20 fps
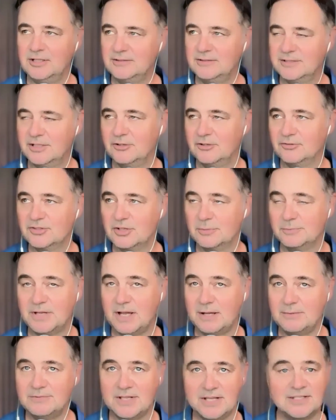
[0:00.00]
Well,
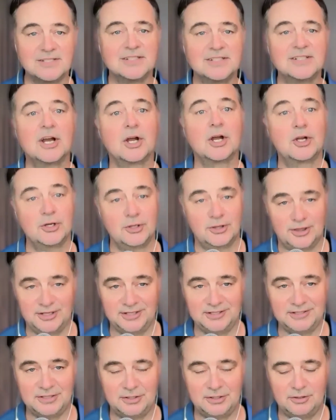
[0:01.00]
sometimes that's a good
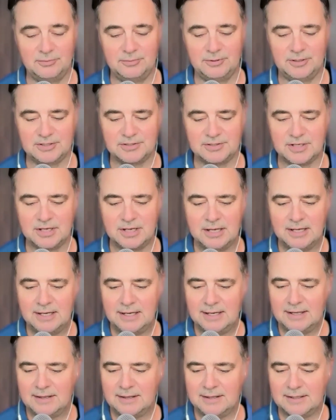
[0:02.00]
thing to do because
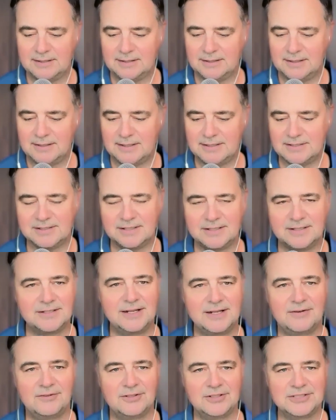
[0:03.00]
they say
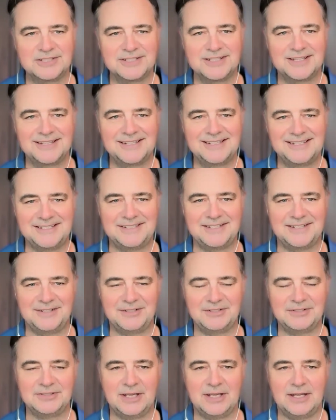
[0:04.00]
the devil is in the
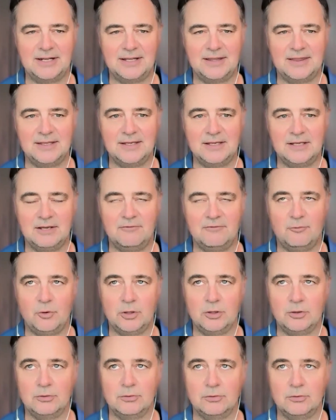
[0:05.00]
details, and I think if
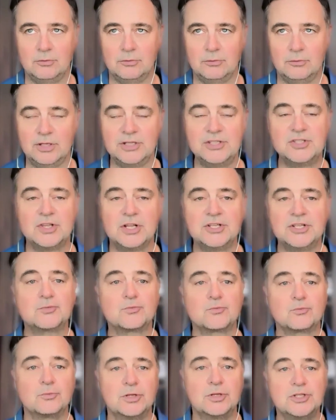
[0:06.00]
we
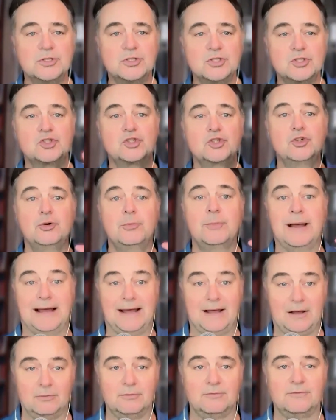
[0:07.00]
let's zoom
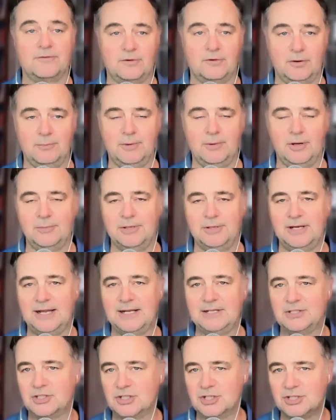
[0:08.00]
out for a moment
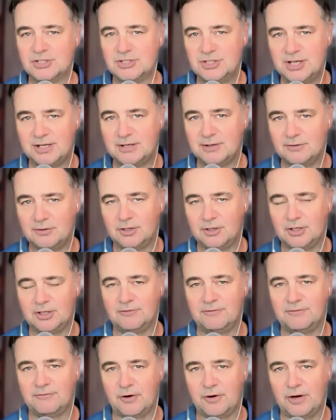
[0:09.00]
and just take a look
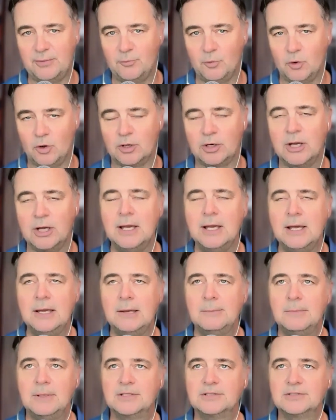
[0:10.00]
at the framework
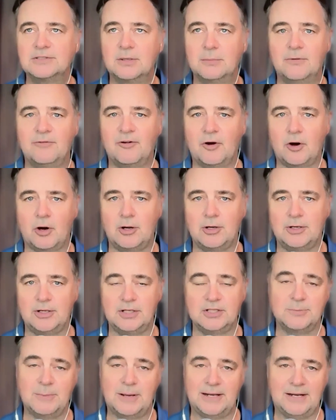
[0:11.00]
because some of our
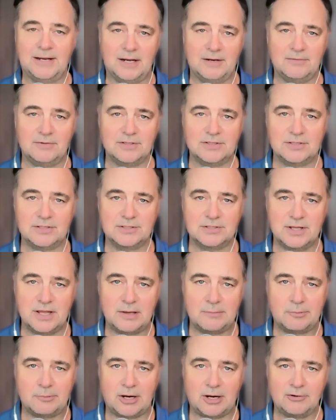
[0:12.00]
audience might not have listened to
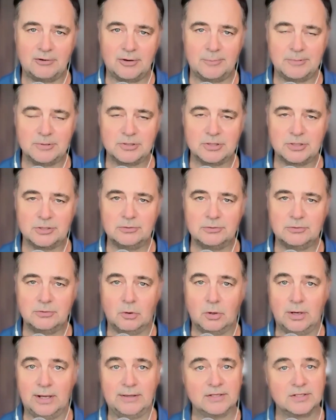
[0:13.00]
that prior
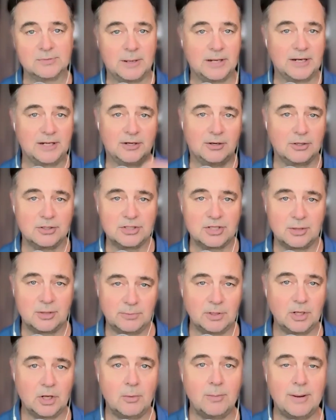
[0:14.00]
episode, and this might encourage
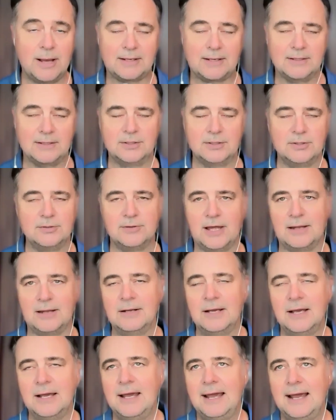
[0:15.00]
them to go back and do
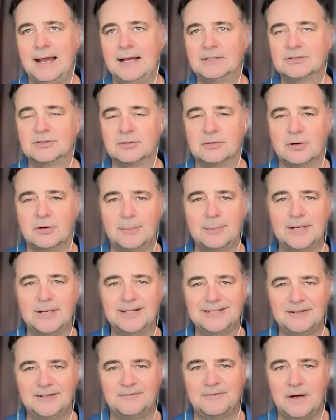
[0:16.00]
that. And so I'm going
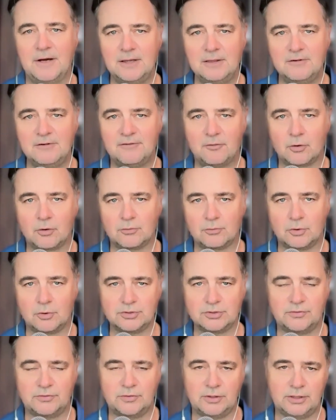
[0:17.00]
to define the 4
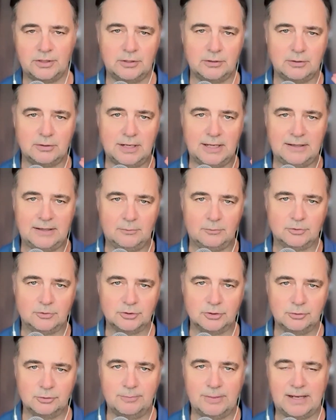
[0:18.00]
roles of a leader, and then
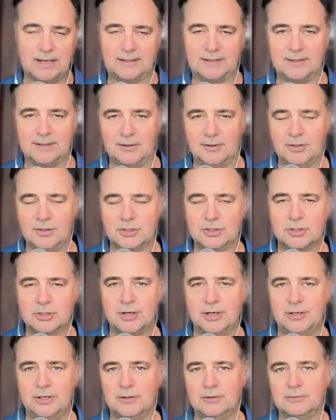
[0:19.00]
we'll zoom back in on the
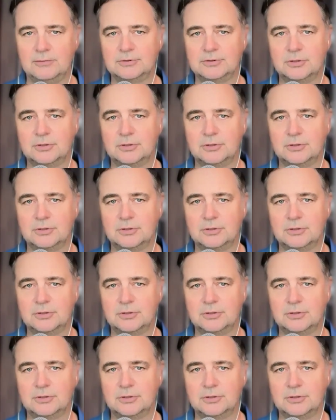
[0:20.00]
trainer.